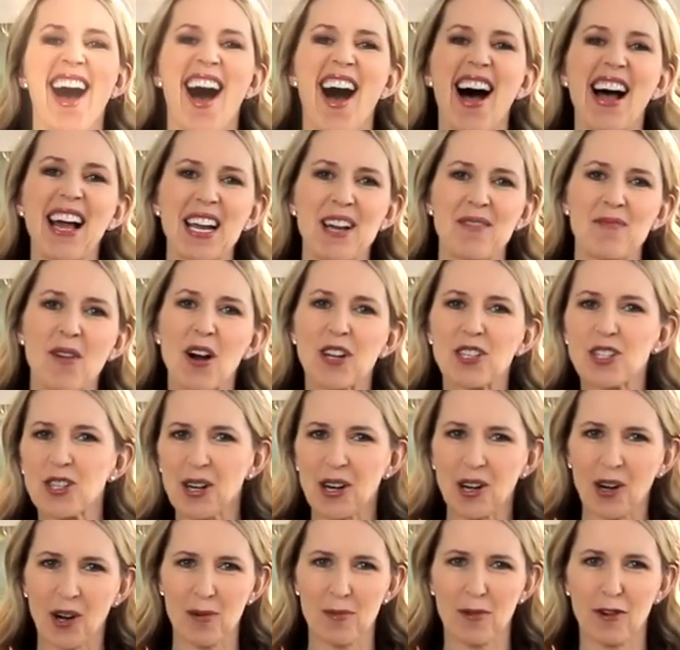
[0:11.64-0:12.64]
Hi, I'm
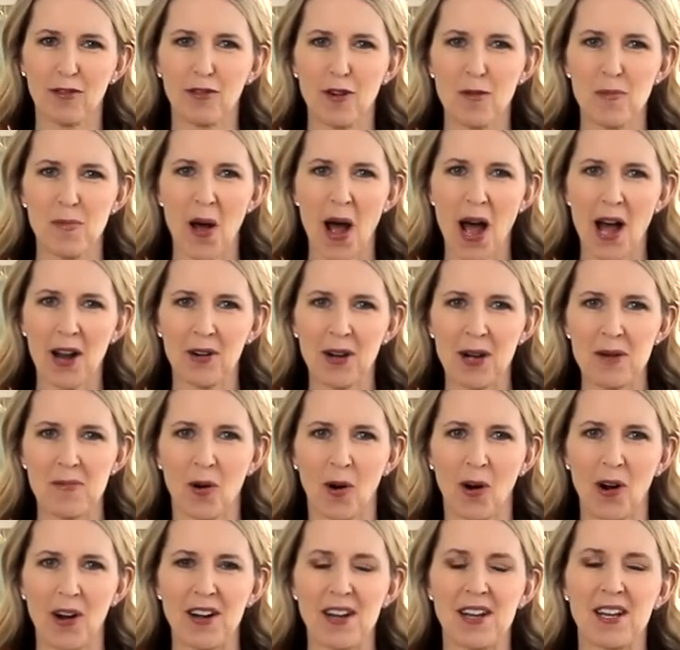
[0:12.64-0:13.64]
Audrey Gerber from Pottery
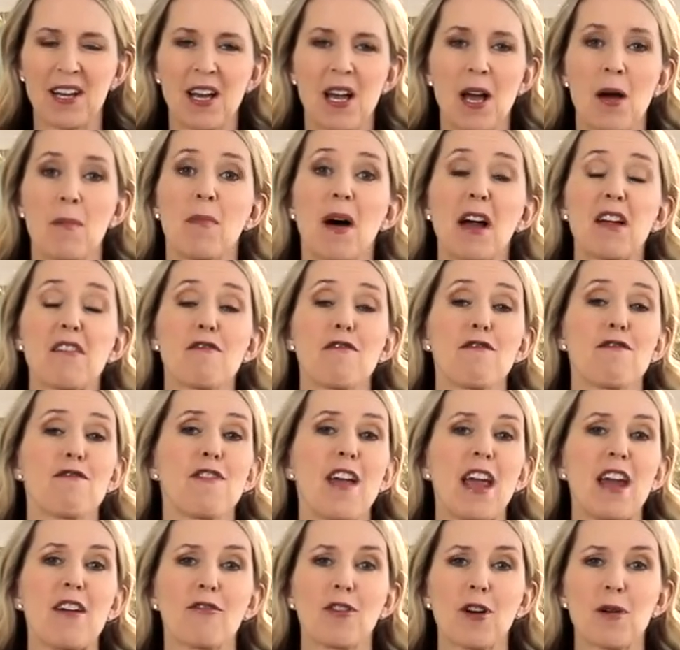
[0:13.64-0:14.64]
Barn. My
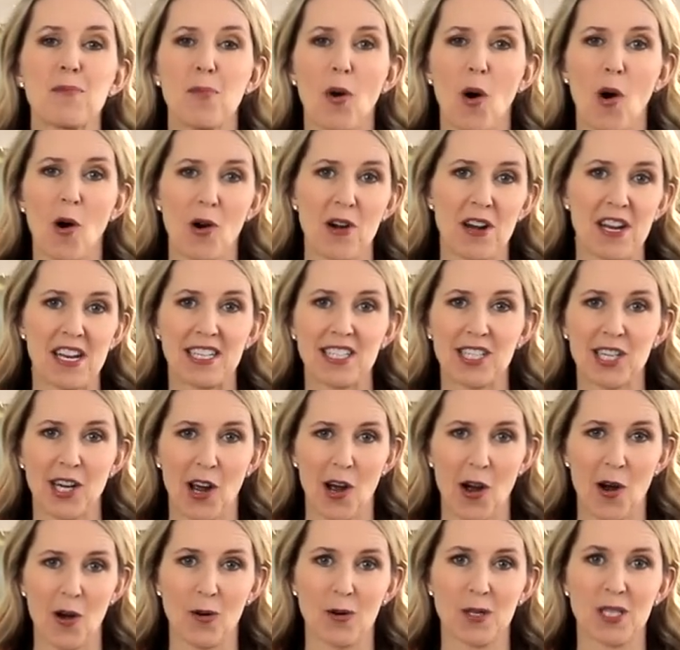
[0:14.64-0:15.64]
favorite party to
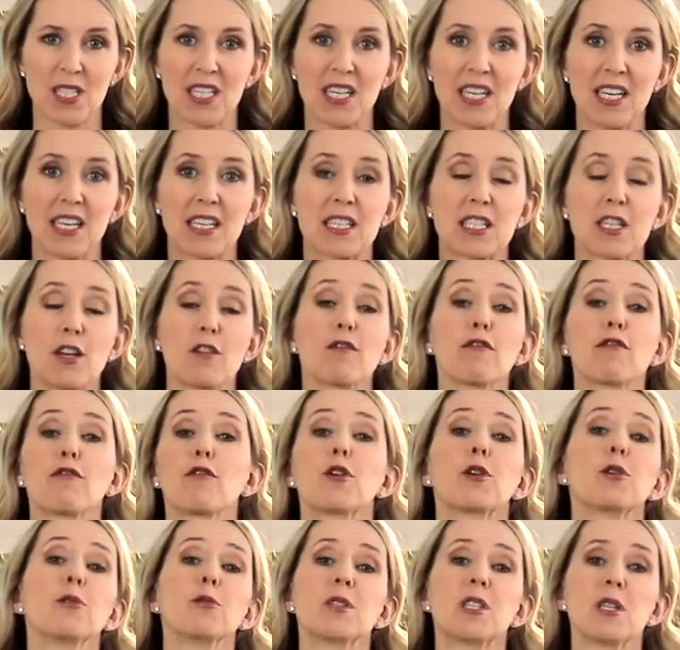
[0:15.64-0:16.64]
host is a
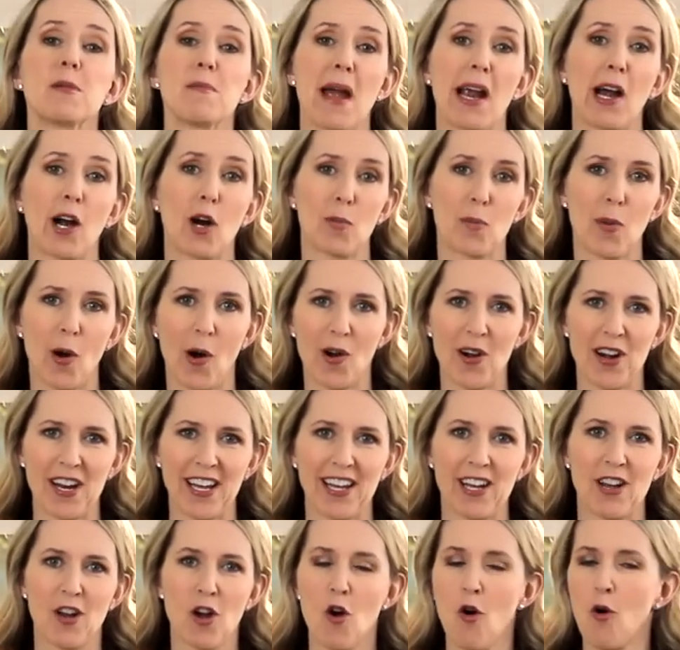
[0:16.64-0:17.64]
fruits de mer
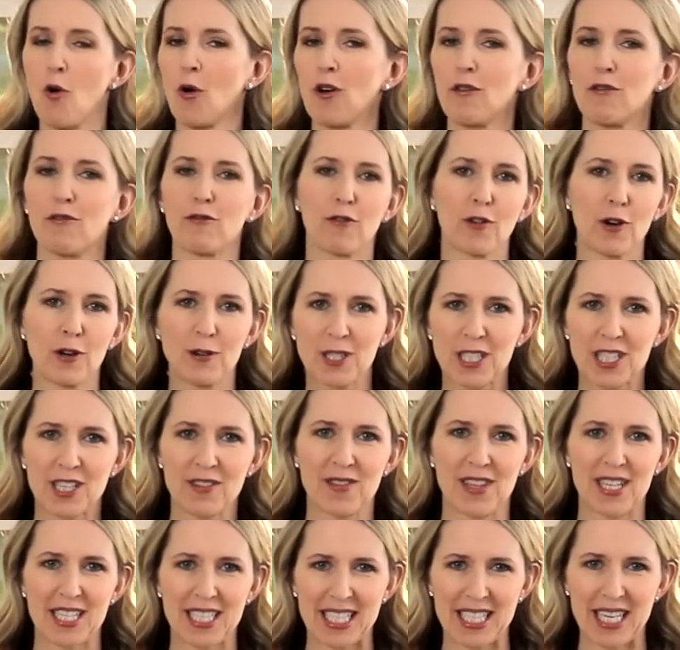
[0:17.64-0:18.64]
party or fruits
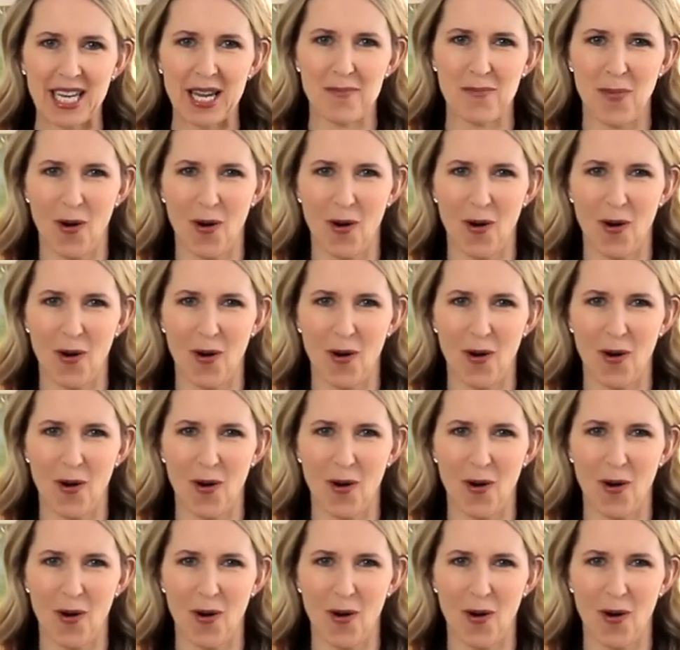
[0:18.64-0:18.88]
of the sea